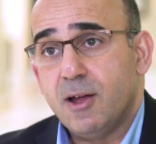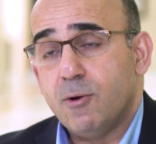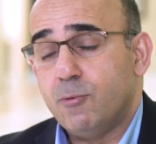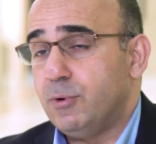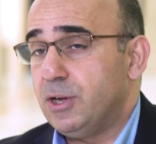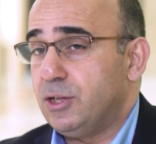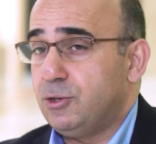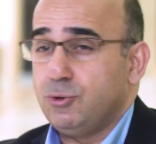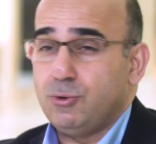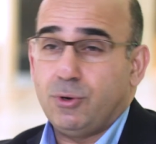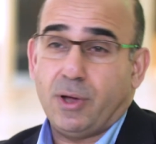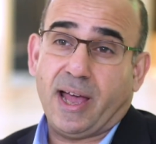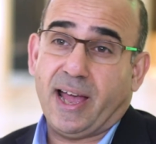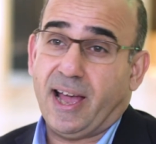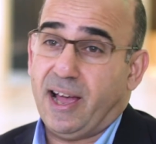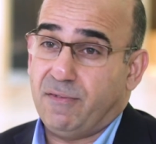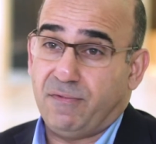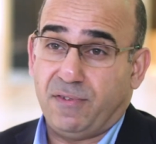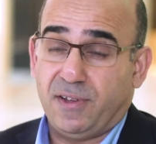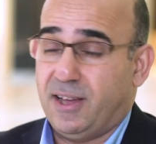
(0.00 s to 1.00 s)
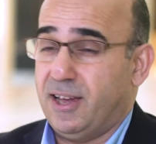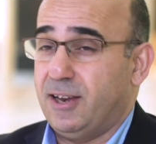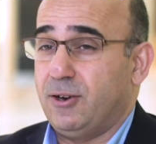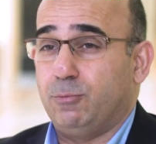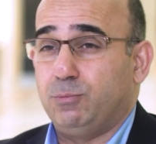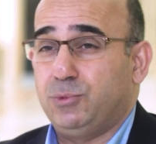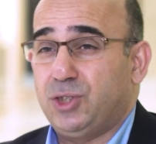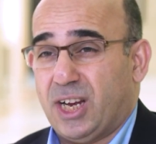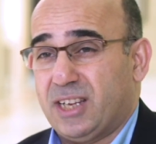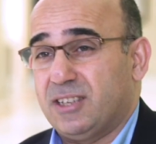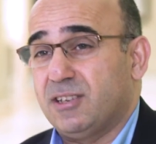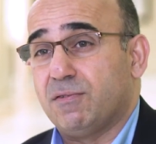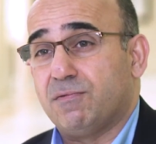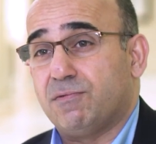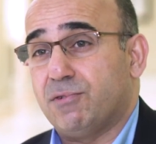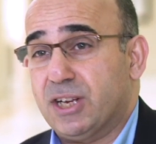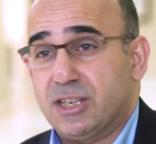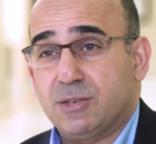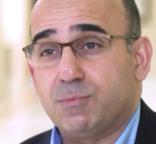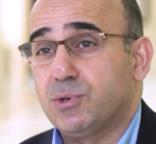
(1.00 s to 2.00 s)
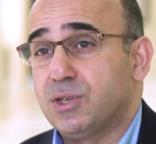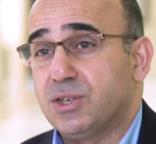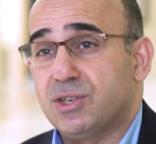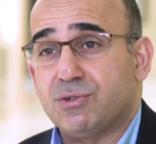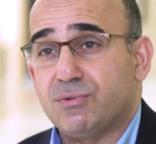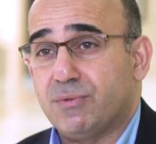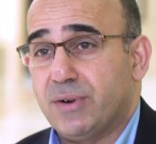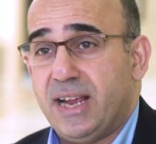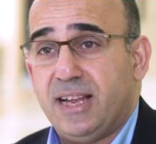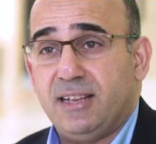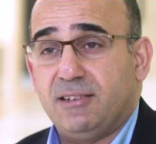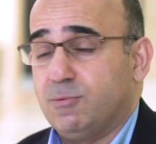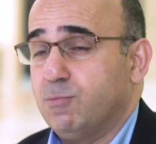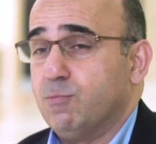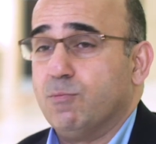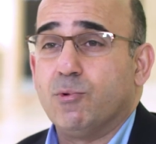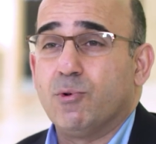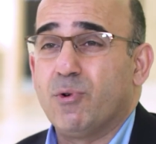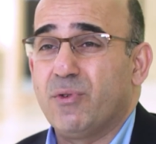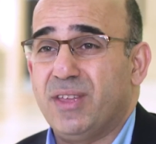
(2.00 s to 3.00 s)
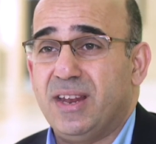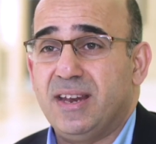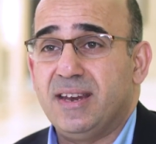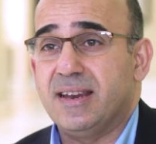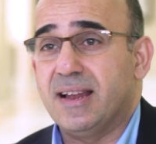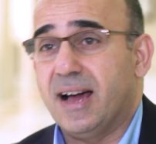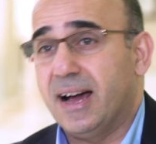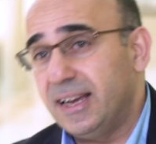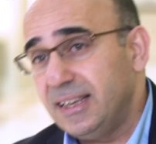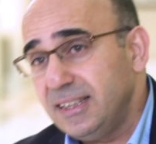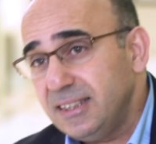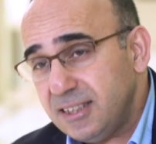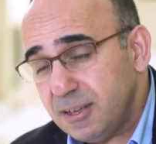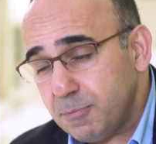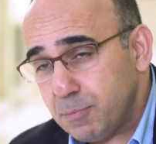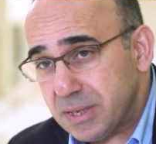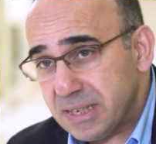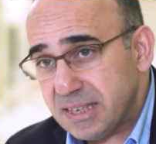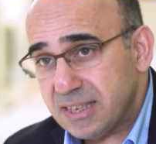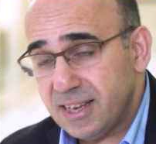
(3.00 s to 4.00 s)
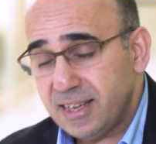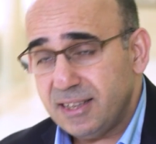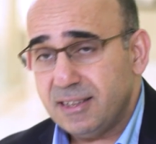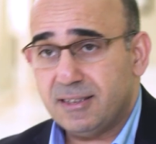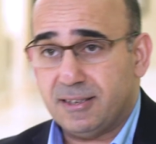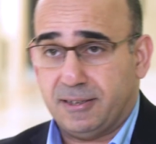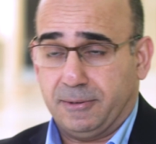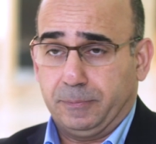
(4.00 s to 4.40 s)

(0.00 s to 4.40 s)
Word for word: We do have an objective response rate more than 90%